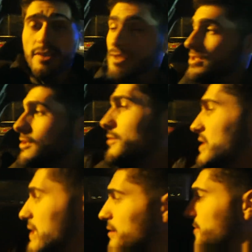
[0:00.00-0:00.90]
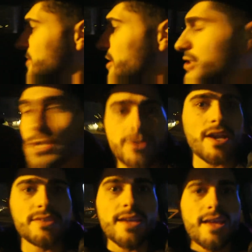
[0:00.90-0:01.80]
So today was such a
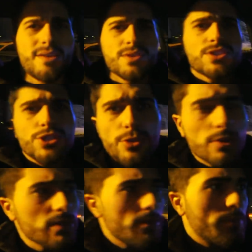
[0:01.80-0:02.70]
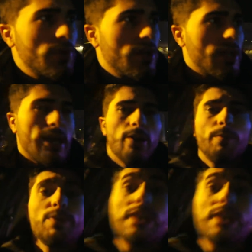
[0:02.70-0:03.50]
great day. It was short, but I hope you